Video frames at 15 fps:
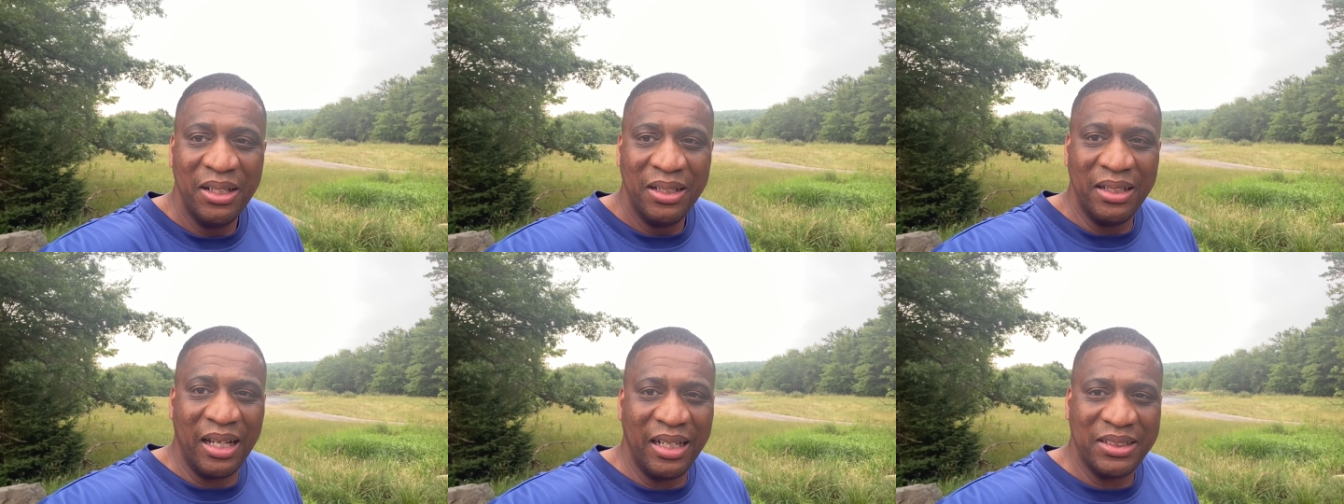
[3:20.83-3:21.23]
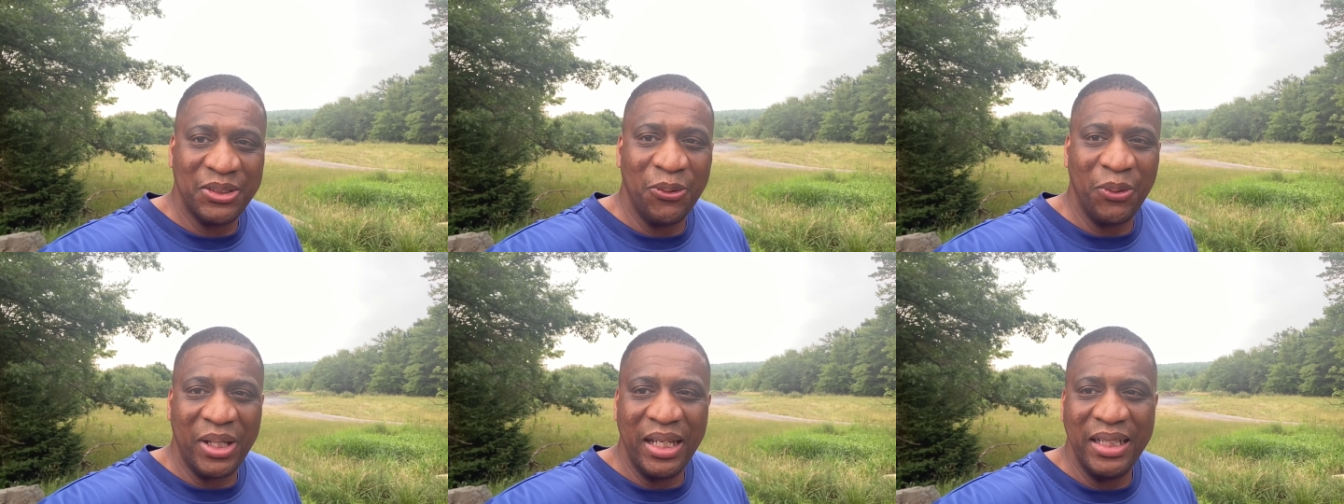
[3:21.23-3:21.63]
nice
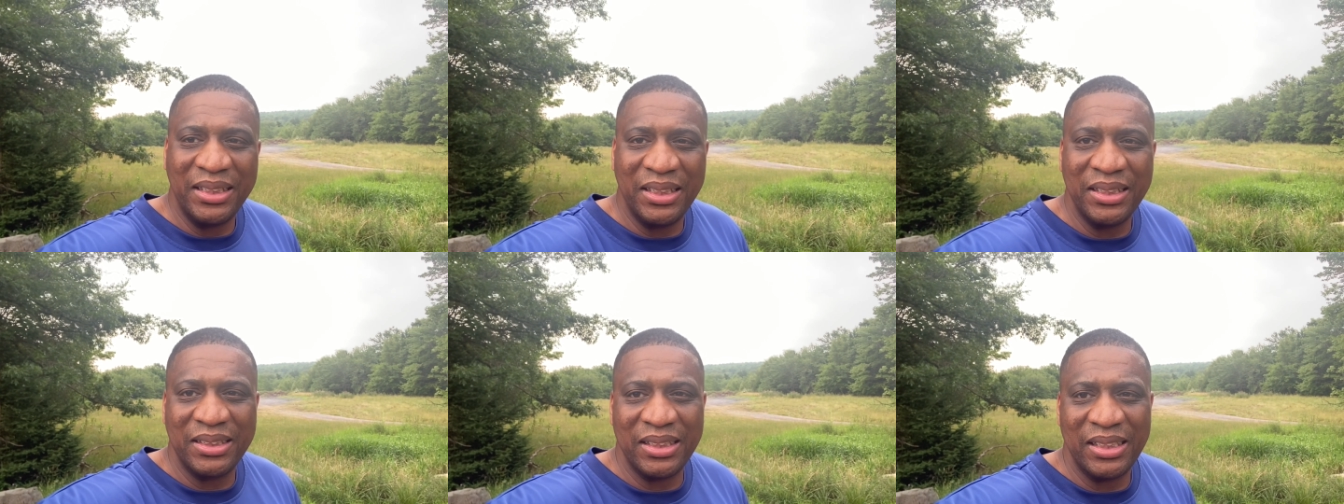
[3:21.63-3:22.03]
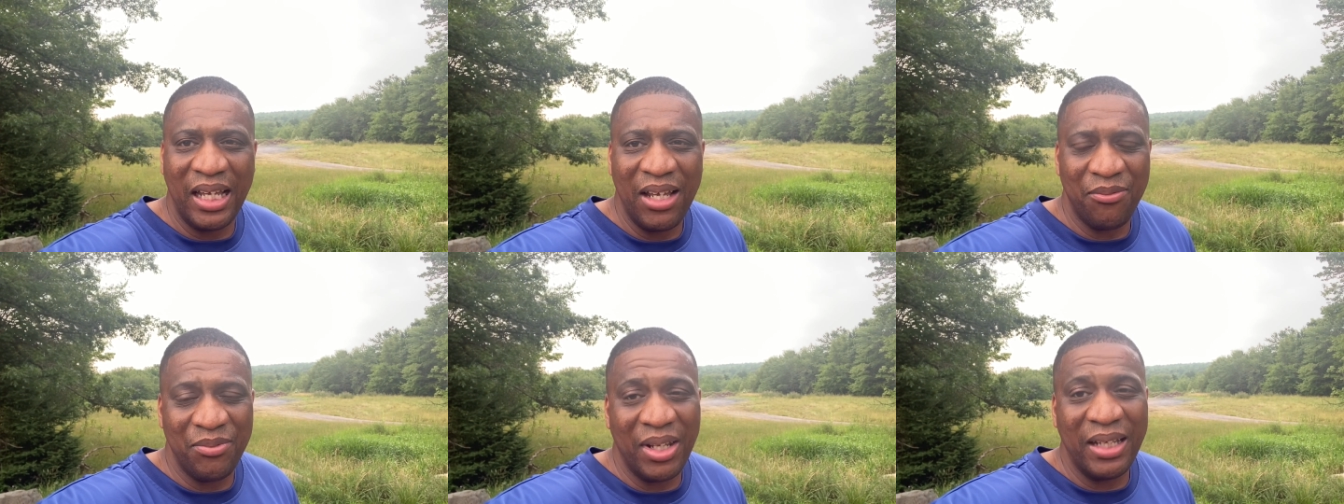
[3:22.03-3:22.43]
locations and
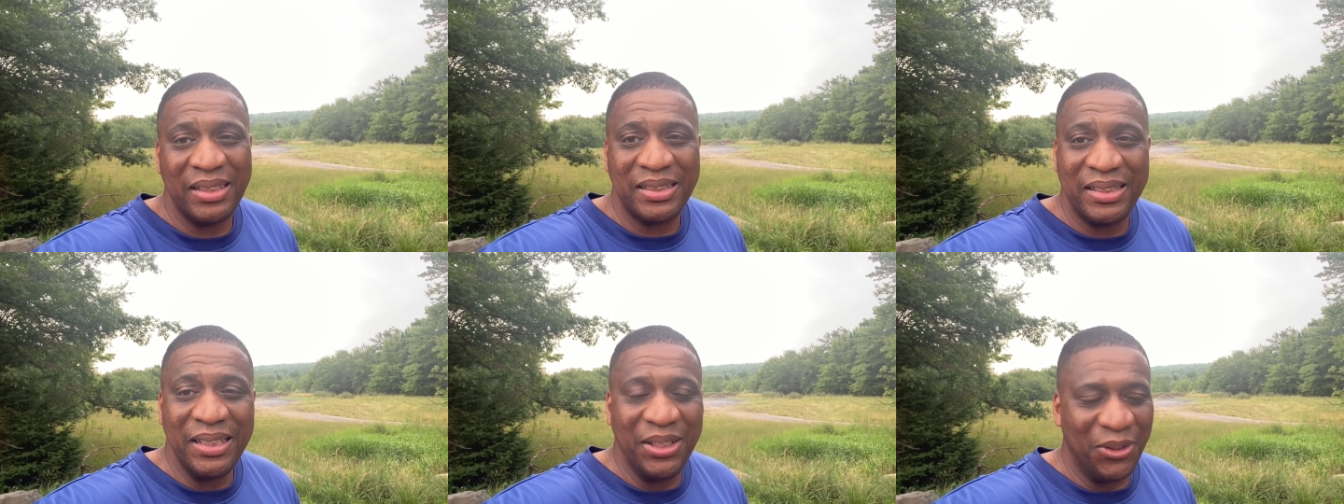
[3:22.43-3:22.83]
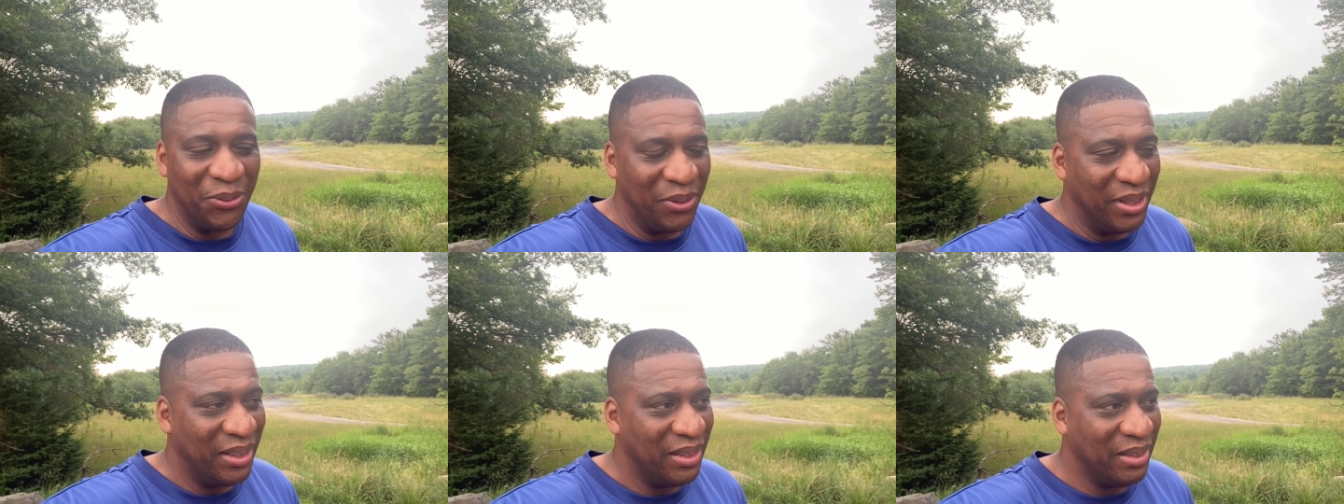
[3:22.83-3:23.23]
have nice
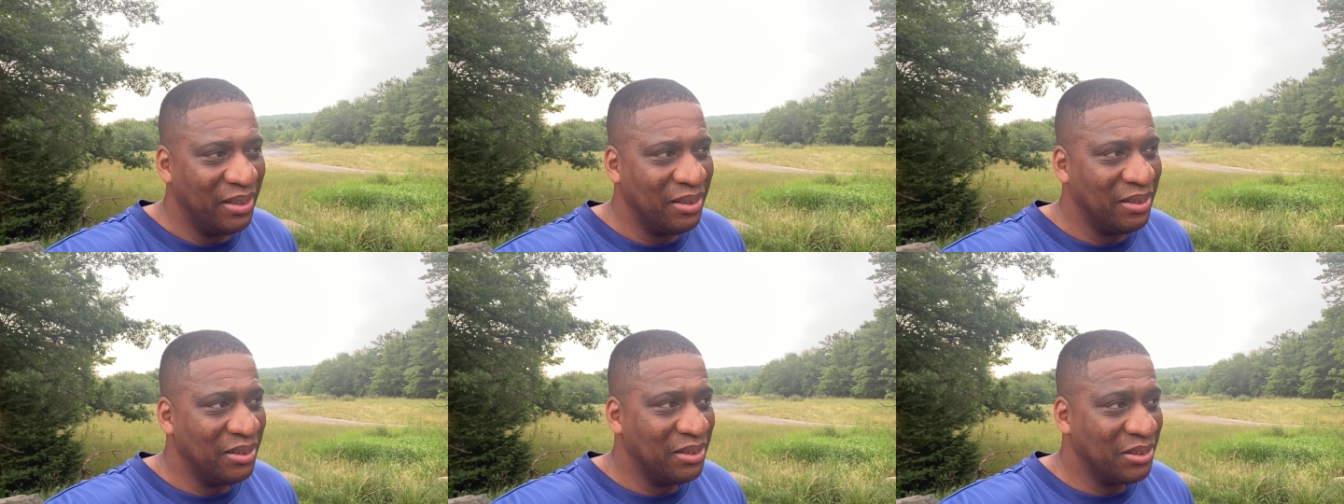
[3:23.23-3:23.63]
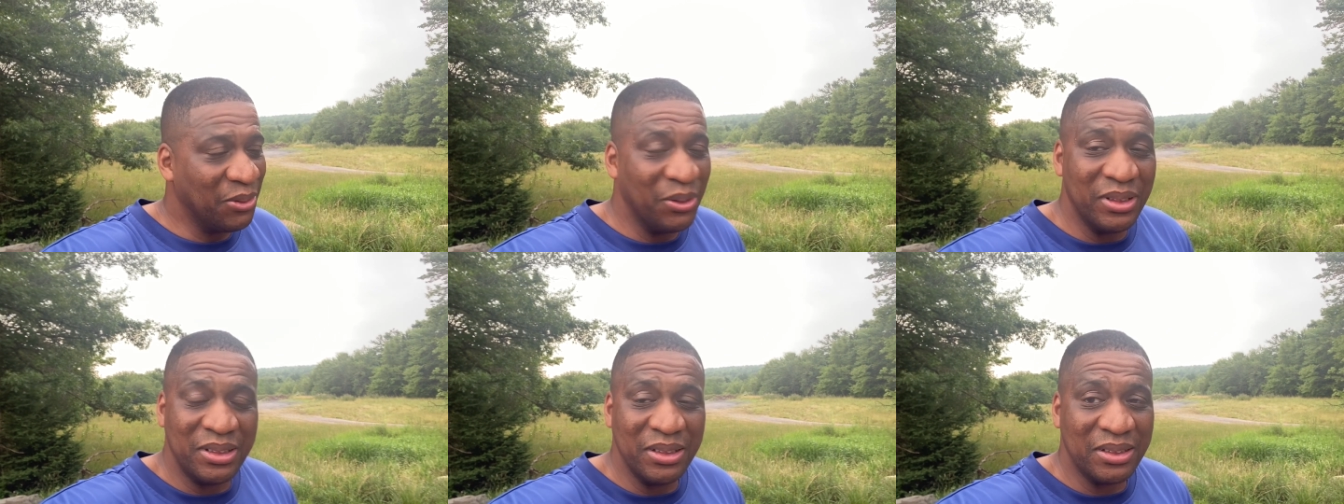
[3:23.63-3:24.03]
scenery. So
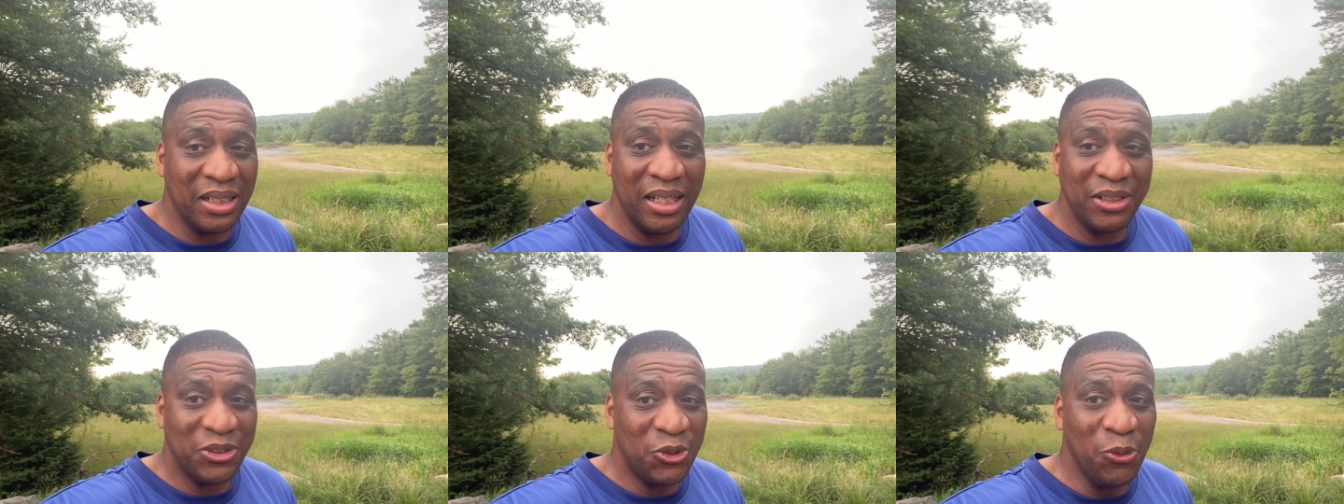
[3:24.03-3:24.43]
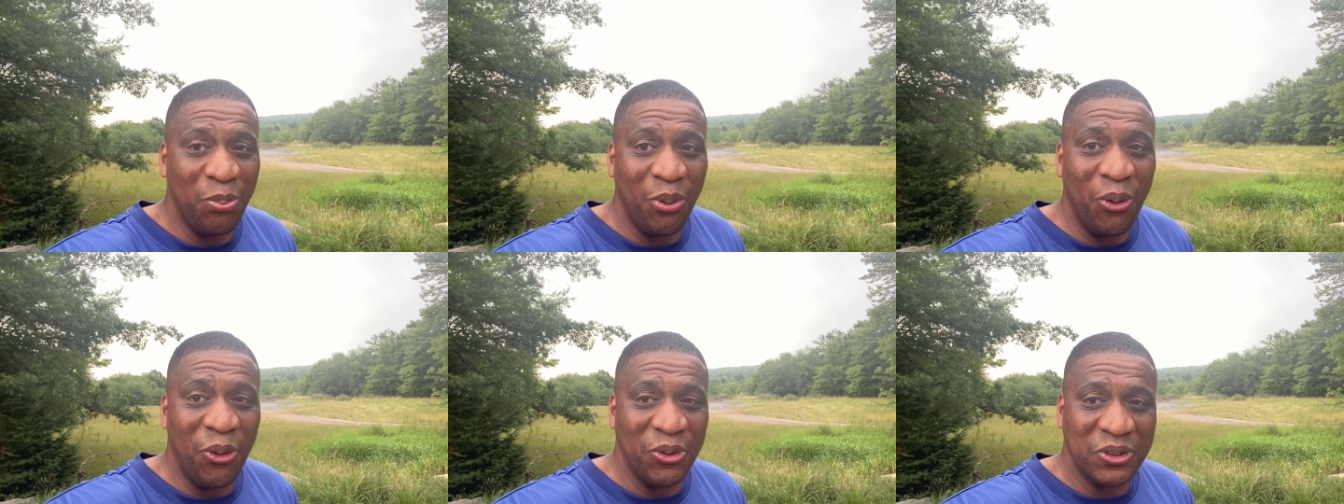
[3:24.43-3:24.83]
this is like super
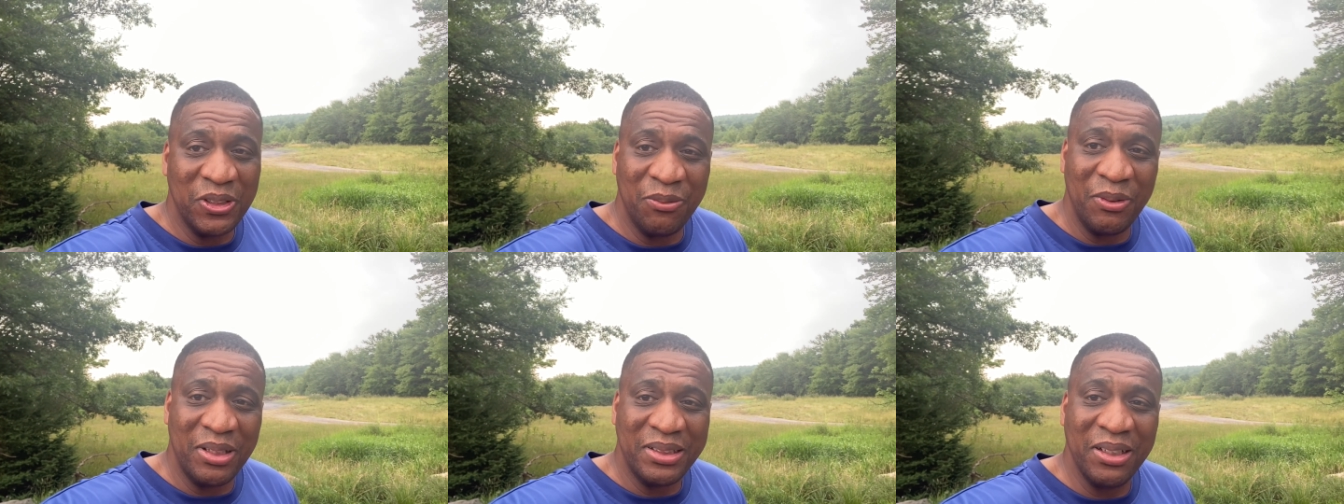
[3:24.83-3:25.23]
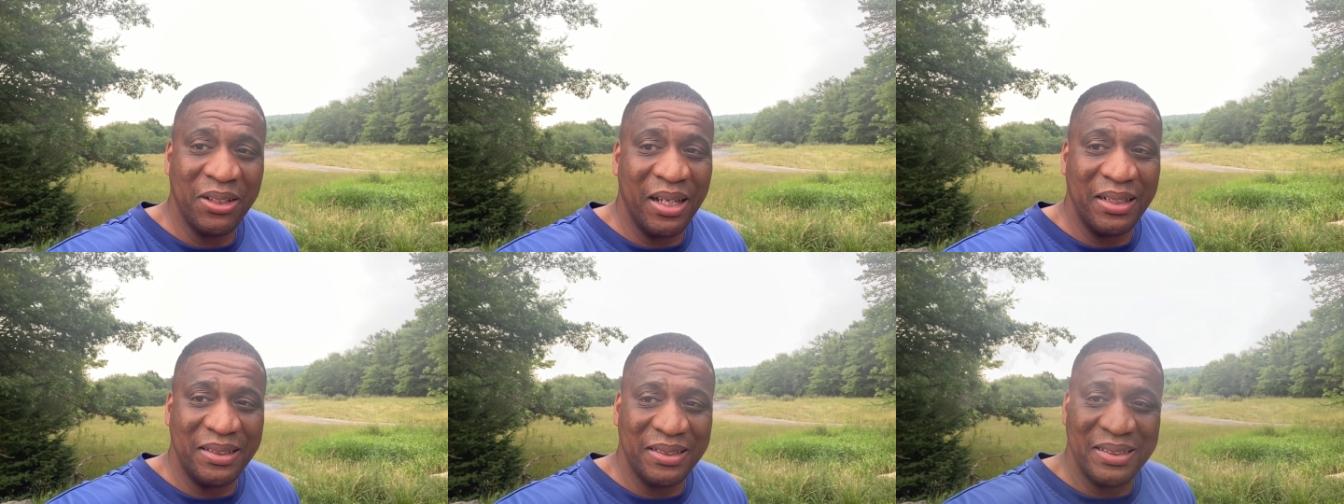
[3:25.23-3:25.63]
awesome. Let's look
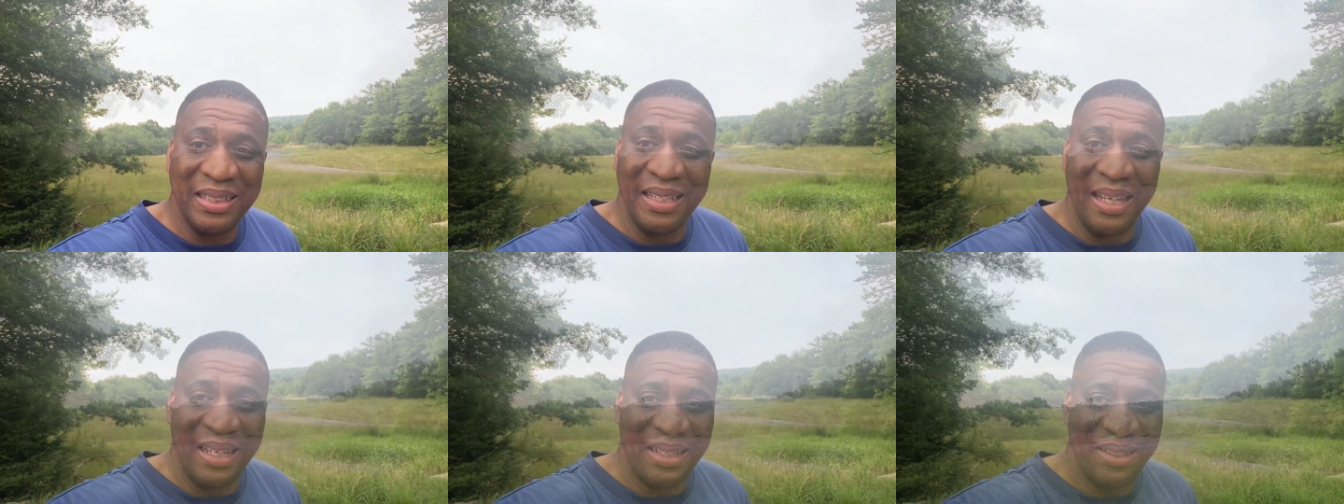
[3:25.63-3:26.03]
at this again.